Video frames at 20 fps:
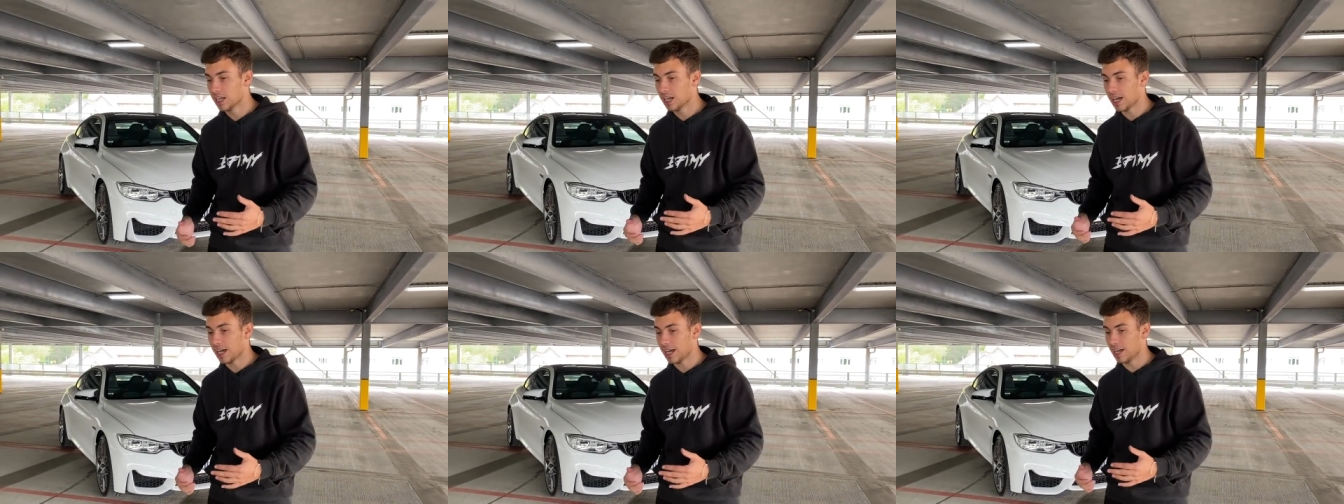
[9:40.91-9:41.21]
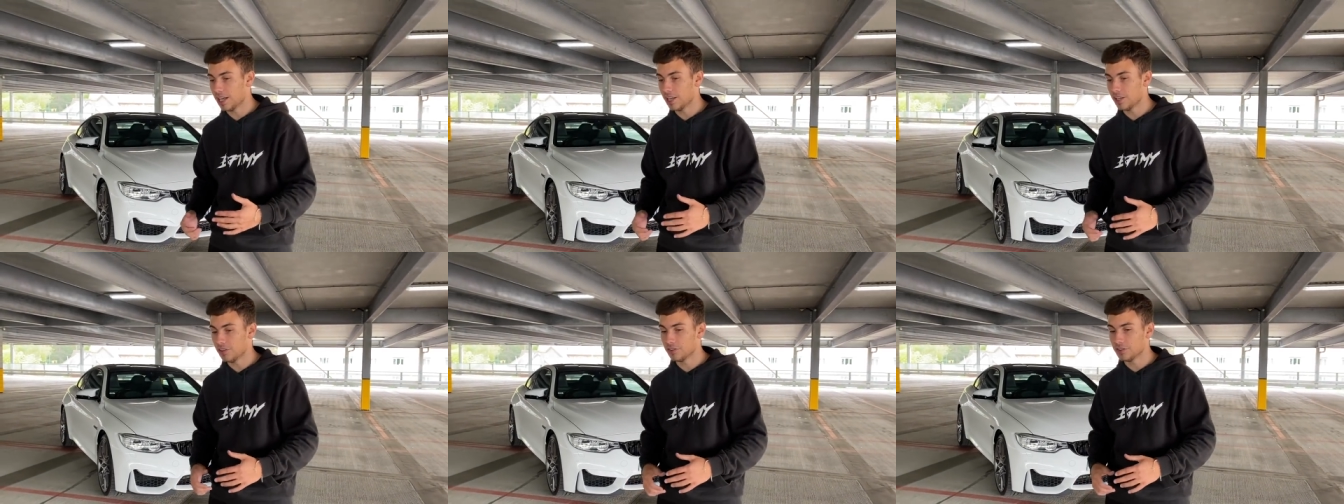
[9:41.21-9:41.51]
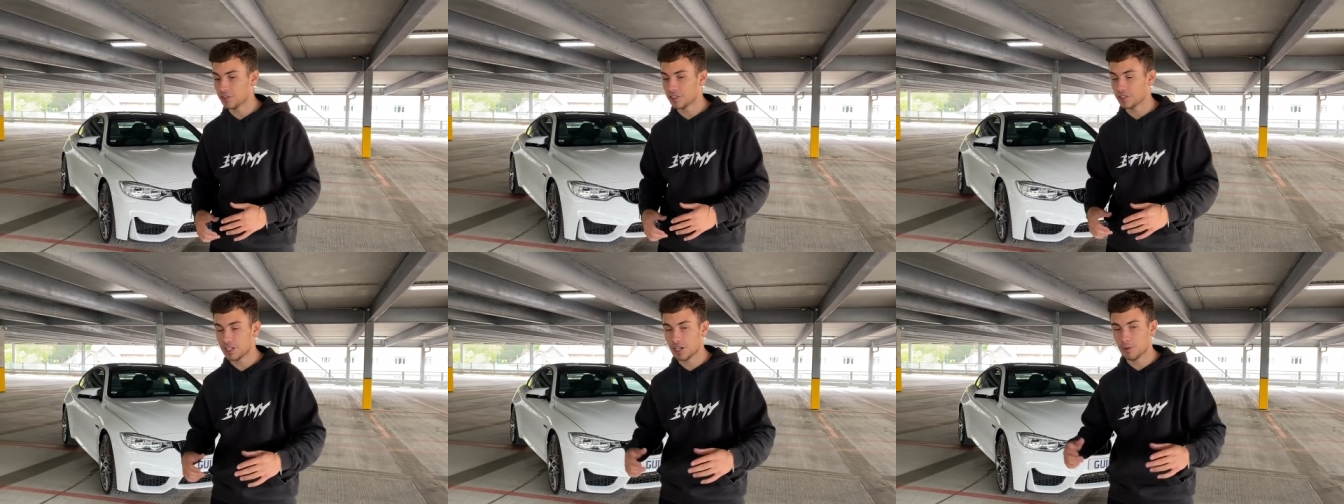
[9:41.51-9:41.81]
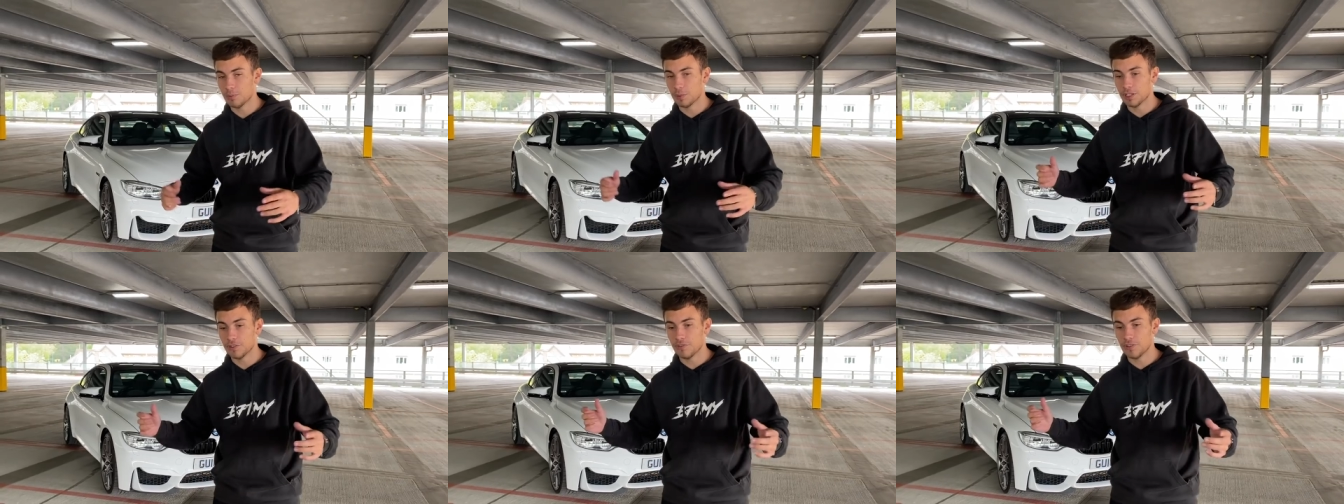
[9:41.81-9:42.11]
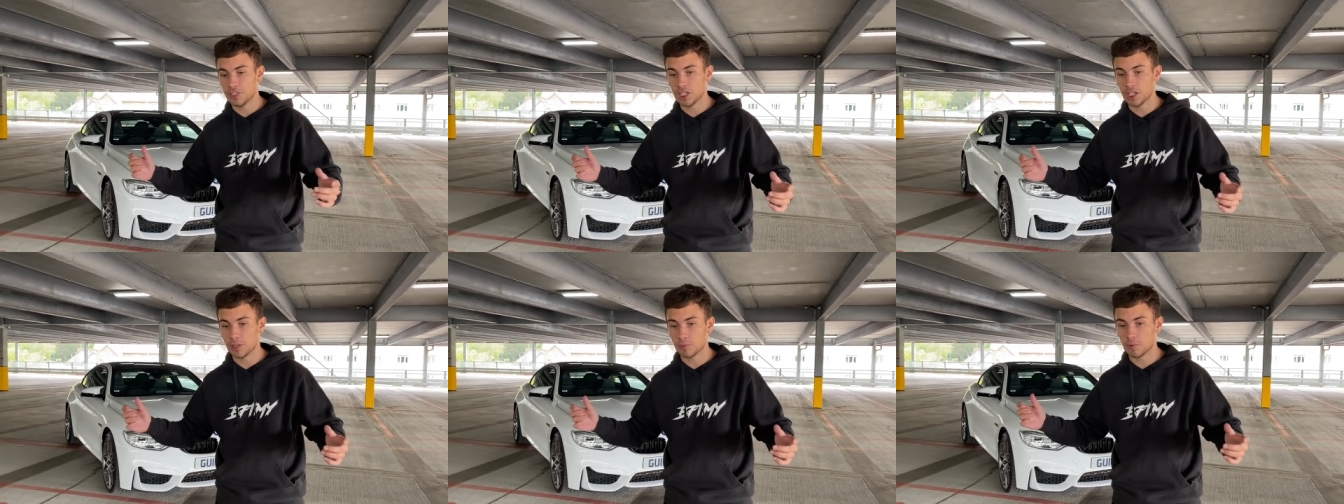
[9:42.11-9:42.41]
And there'll be a
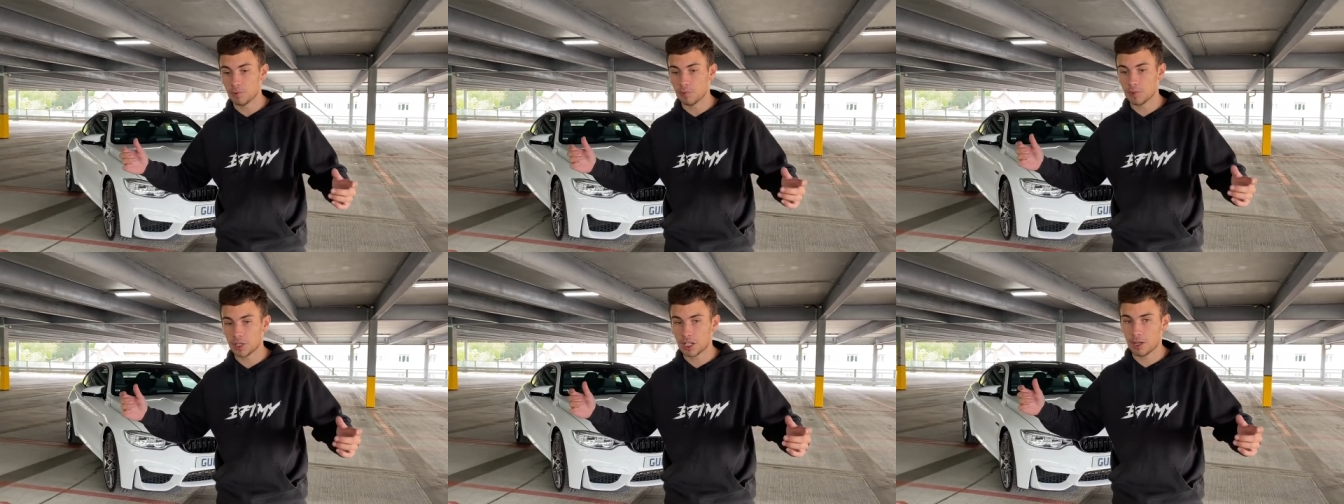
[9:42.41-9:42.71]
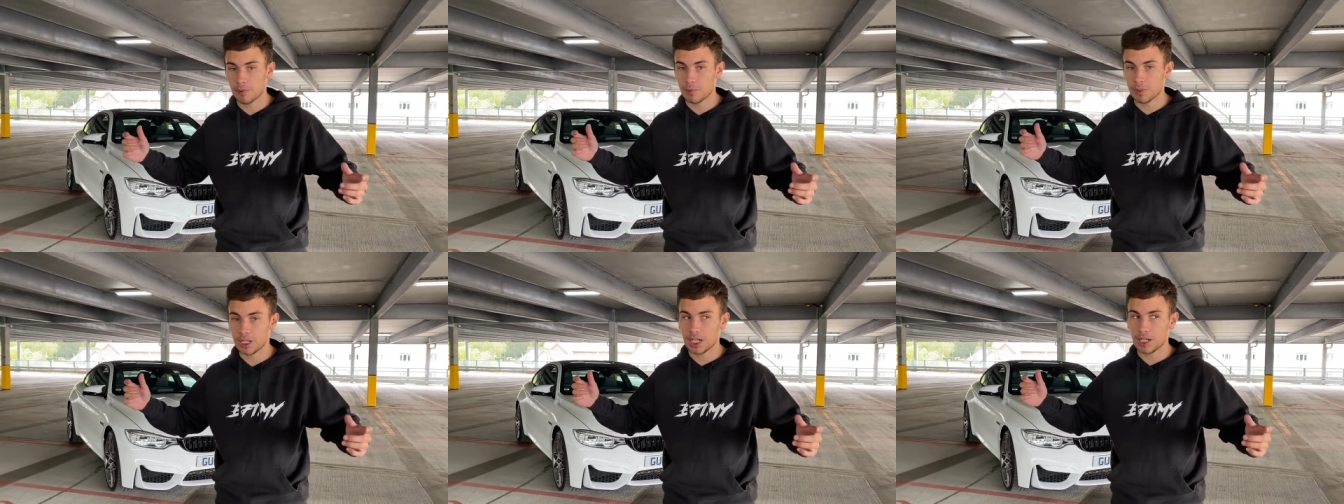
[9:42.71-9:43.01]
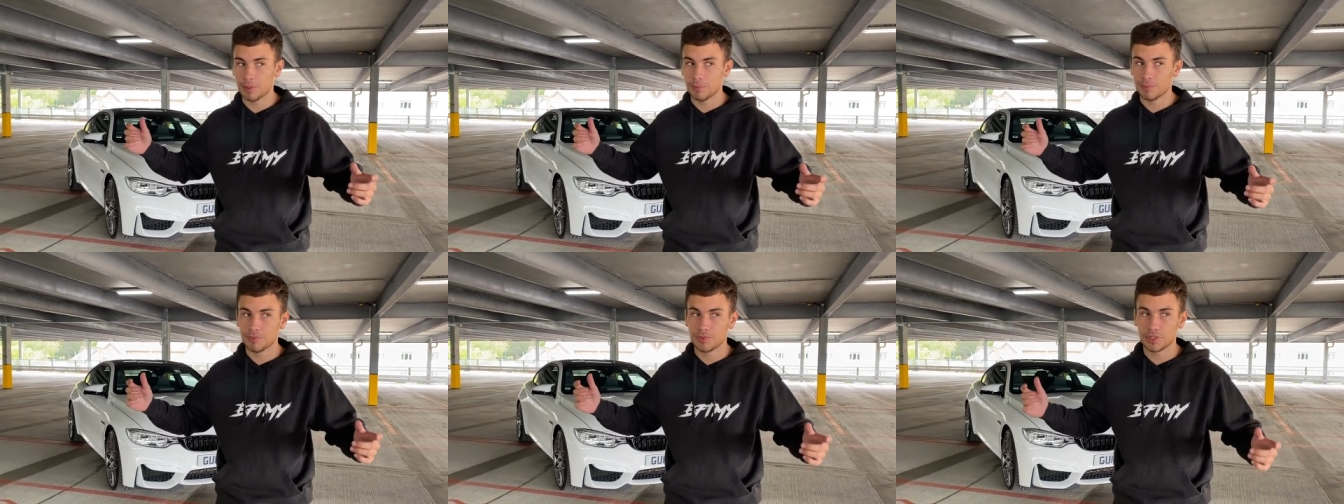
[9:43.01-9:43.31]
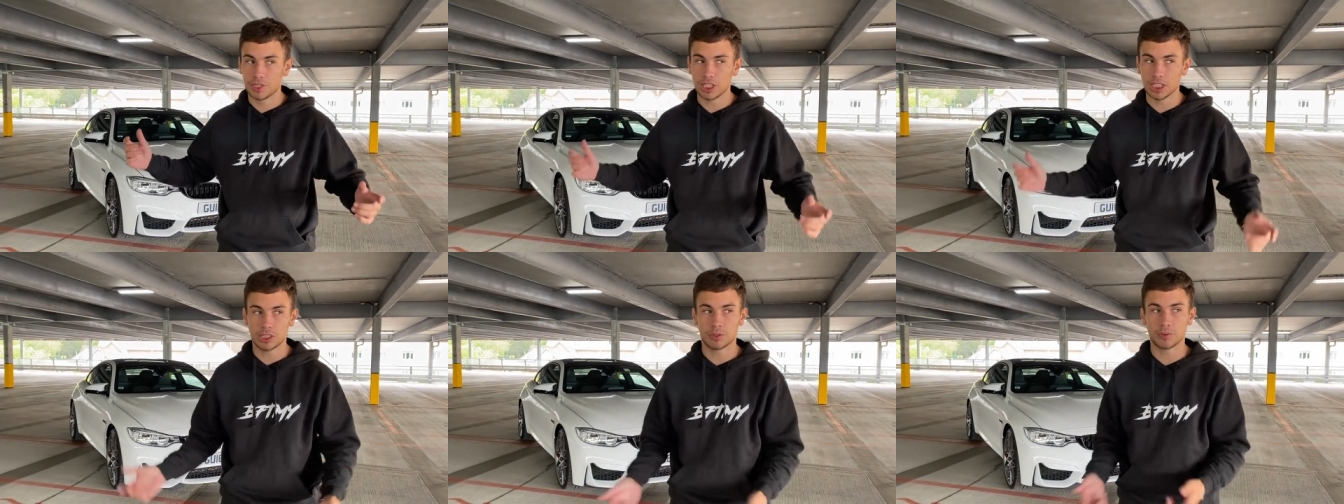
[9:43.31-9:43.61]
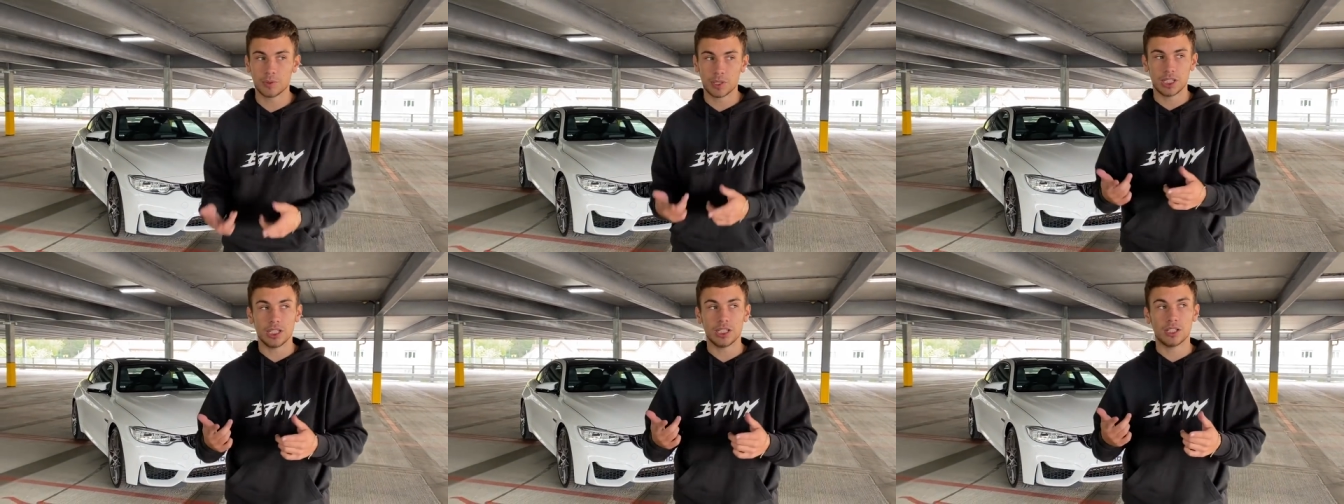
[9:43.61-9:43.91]
video probably coming up this
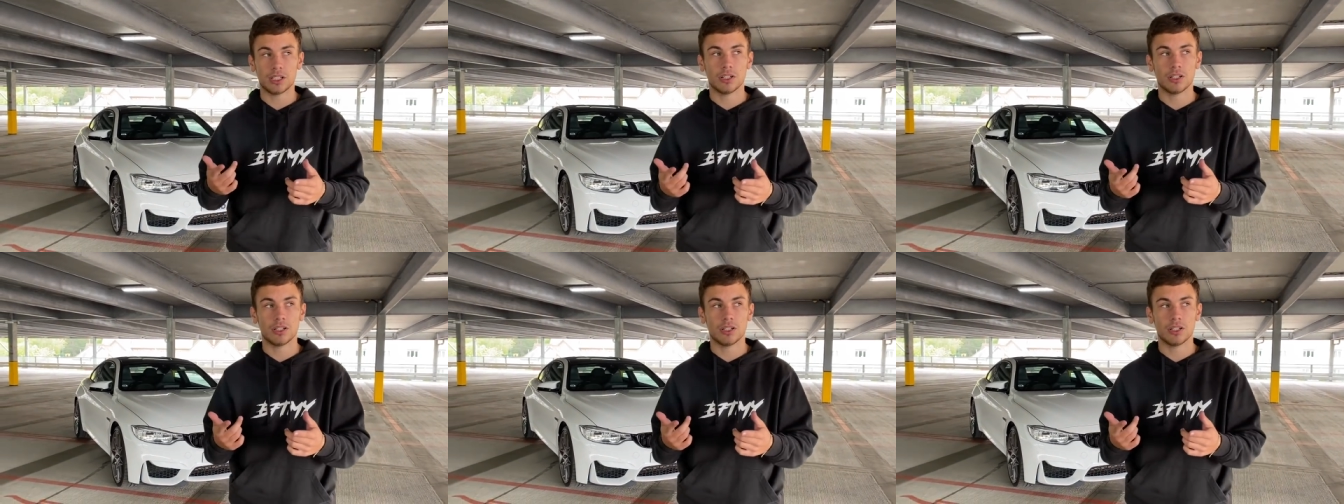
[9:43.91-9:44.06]
week